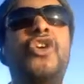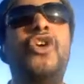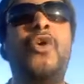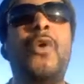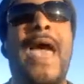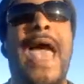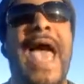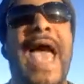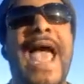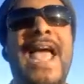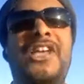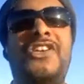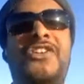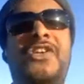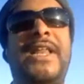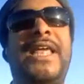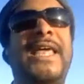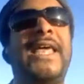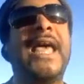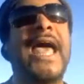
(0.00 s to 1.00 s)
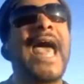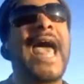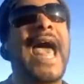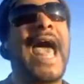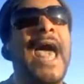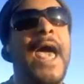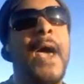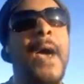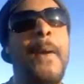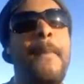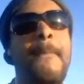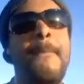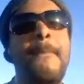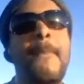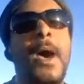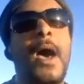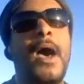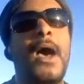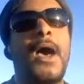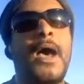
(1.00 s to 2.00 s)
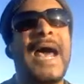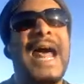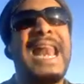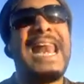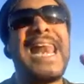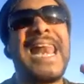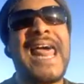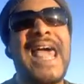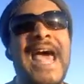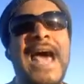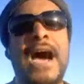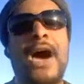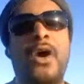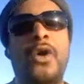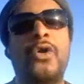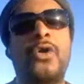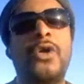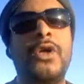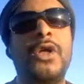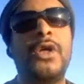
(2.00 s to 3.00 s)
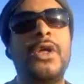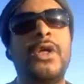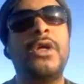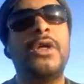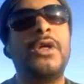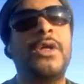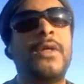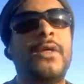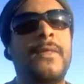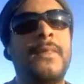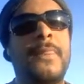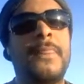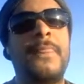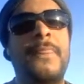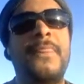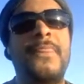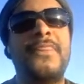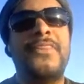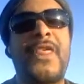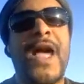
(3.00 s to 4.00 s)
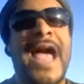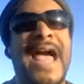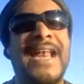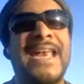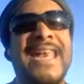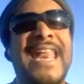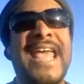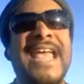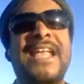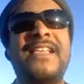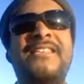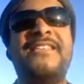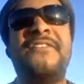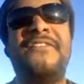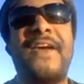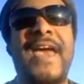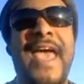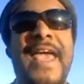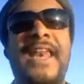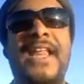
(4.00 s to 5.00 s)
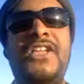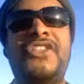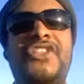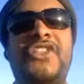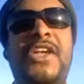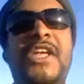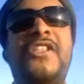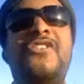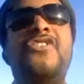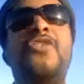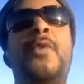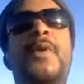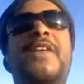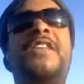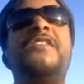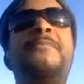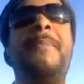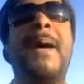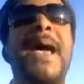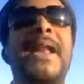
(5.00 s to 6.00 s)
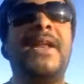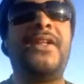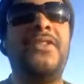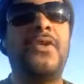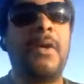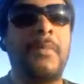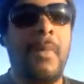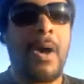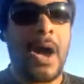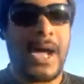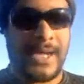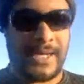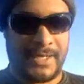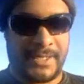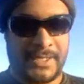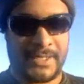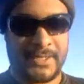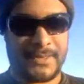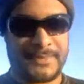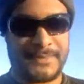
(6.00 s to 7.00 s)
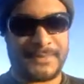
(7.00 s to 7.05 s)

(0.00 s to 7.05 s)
you actually allow that negative energy to expand in your mind.